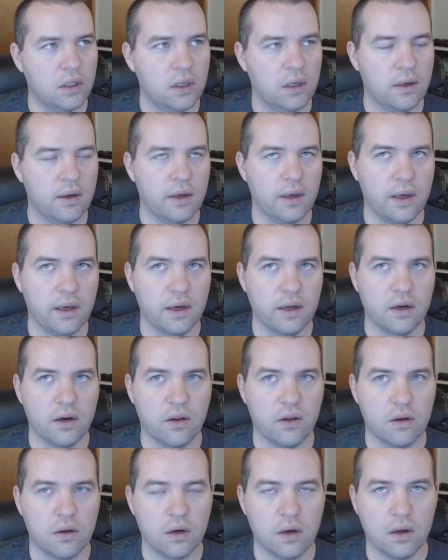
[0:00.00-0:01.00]
and
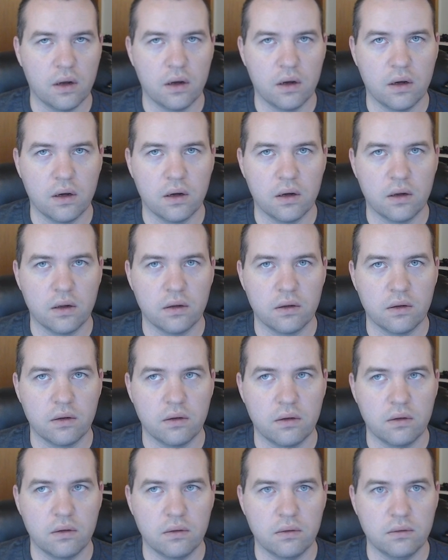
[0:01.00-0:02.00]

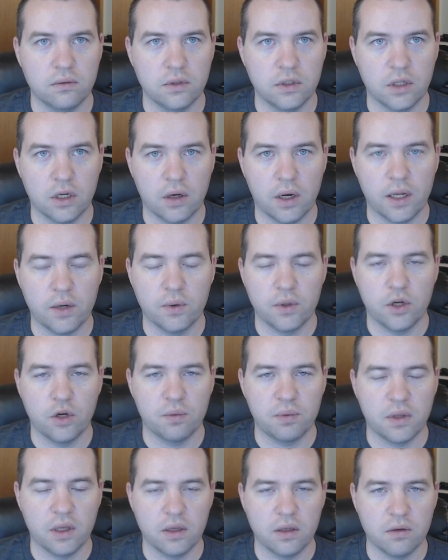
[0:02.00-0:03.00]
you know, I would hope
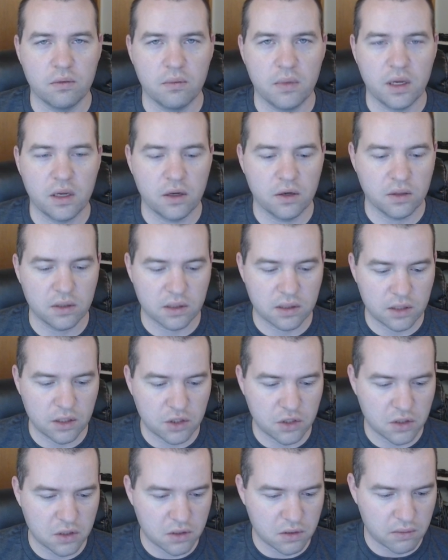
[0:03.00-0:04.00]
that you make your
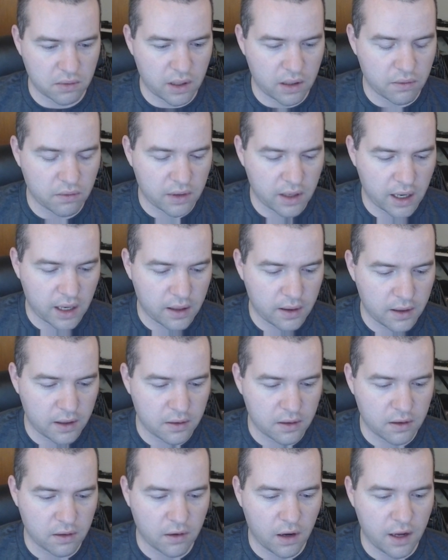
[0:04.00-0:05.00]
decisions around that
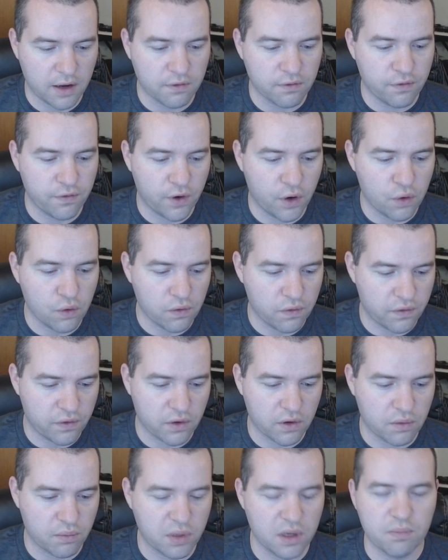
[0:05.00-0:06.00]
and vote
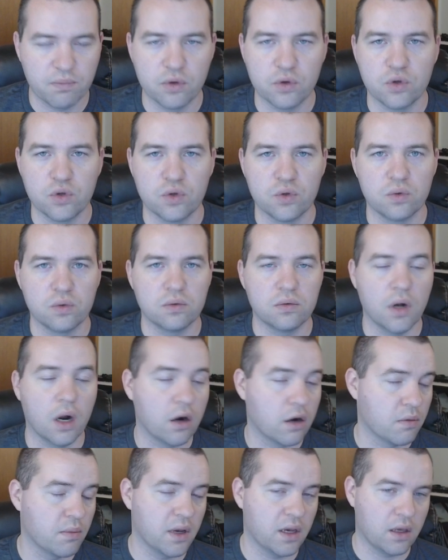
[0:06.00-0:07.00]
for people who
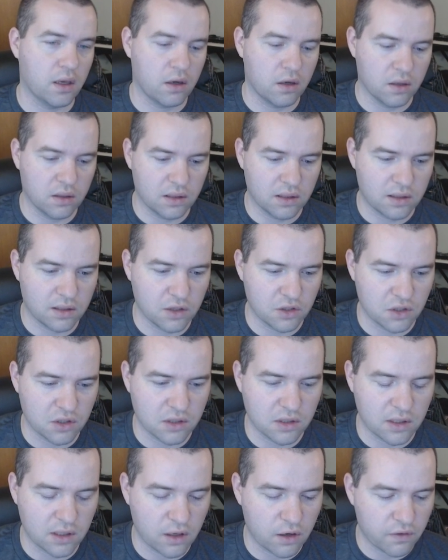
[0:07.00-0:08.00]
are making good
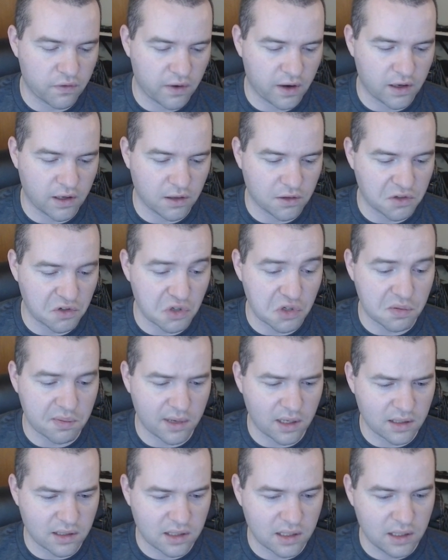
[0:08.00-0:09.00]
decisions in our financial
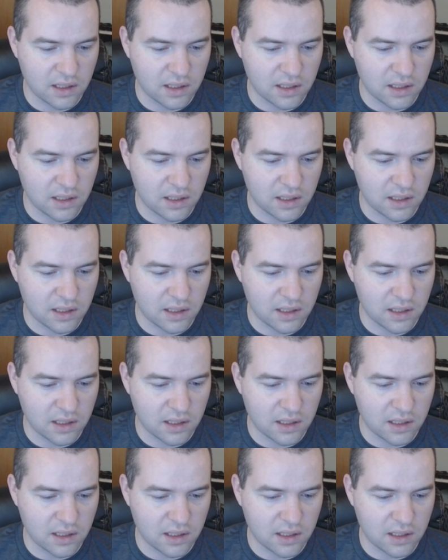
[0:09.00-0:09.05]
space.